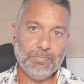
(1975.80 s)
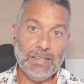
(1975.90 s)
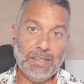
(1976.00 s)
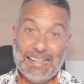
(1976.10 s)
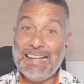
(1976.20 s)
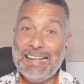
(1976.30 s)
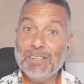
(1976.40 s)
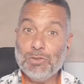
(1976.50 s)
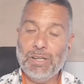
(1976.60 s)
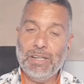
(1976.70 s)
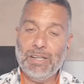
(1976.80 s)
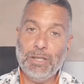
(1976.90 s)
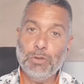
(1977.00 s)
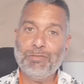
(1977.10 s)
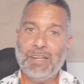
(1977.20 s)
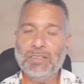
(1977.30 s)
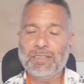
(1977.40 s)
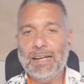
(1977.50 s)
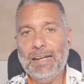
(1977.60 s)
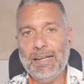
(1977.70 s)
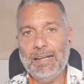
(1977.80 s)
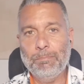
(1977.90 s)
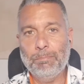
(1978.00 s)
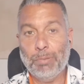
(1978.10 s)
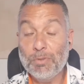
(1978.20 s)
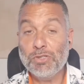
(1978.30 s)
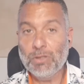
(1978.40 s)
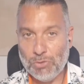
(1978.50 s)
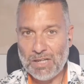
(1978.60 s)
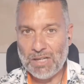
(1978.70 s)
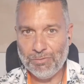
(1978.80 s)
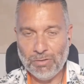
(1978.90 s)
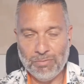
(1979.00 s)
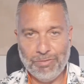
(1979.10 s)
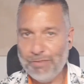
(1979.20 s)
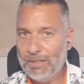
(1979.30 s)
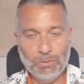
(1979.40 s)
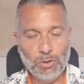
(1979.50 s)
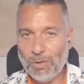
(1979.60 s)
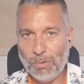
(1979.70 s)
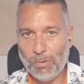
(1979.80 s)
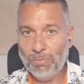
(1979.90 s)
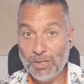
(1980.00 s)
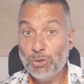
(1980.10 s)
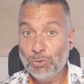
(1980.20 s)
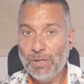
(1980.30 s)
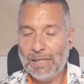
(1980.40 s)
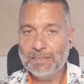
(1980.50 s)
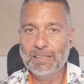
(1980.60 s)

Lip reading: he can get he could have got a provisional transfer from FIFA. Not a problem, they do that.